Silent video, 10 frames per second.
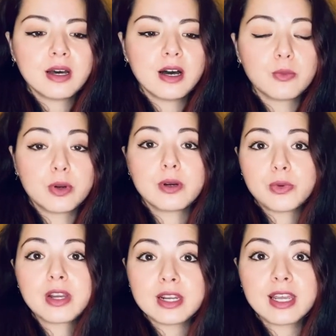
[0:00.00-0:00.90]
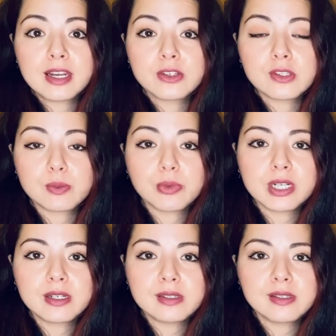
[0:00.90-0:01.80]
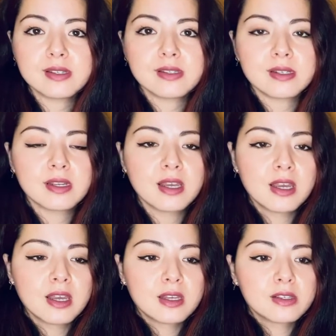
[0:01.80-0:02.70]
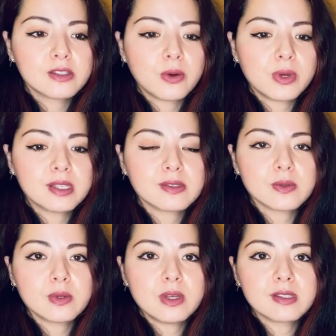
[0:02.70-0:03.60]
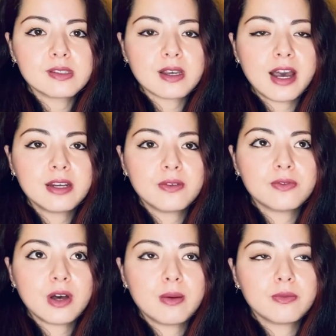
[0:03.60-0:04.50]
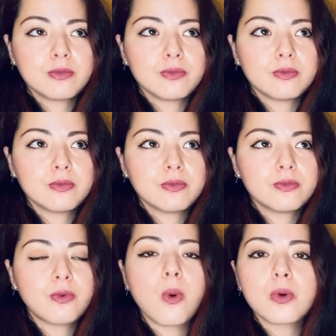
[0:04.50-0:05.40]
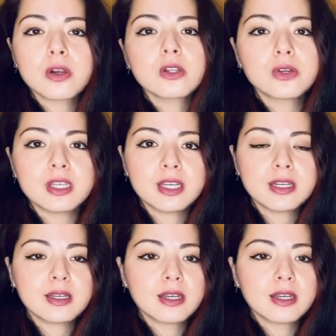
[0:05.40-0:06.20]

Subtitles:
we're going to get into spring season. So it's a kind of forward-looking,